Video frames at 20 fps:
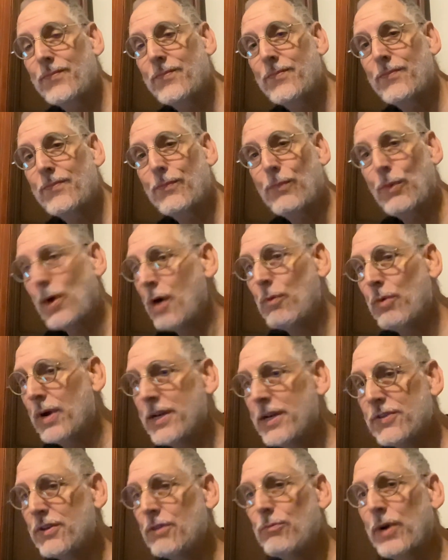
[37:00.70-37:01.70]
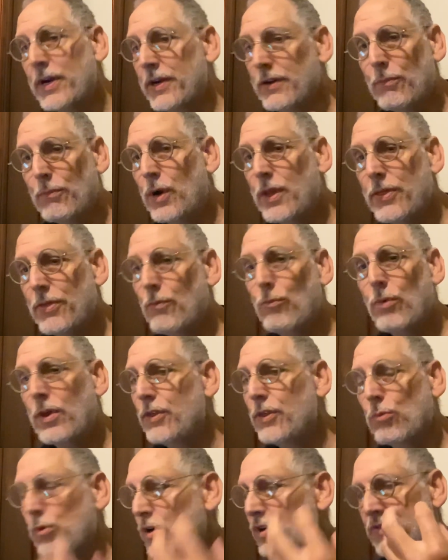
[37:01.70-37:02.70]
what is it when the
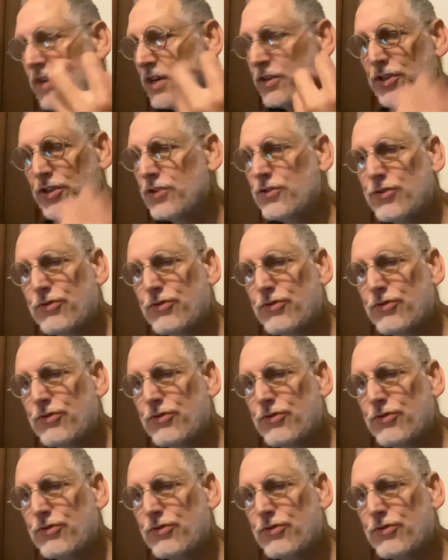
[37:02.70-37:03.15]
words are just